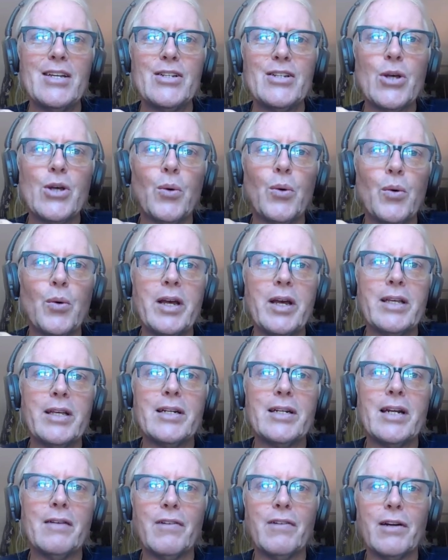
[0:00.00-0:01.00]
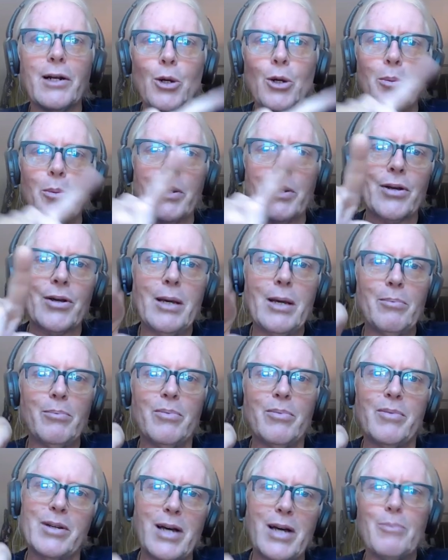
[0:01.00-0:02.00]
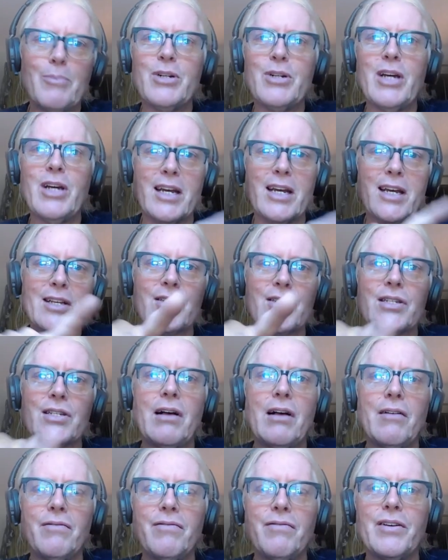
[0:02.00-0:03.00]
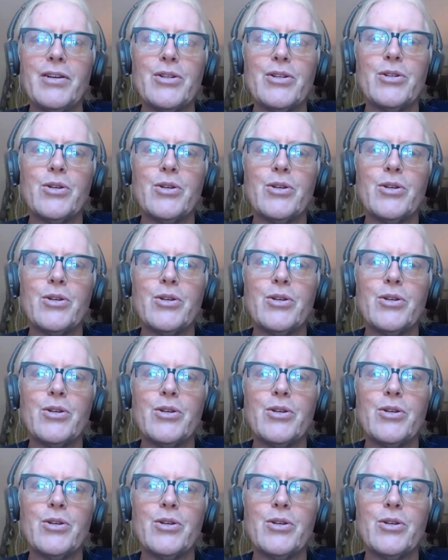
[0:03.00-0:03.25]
So it's an infinite loop, it'll keep updating itself.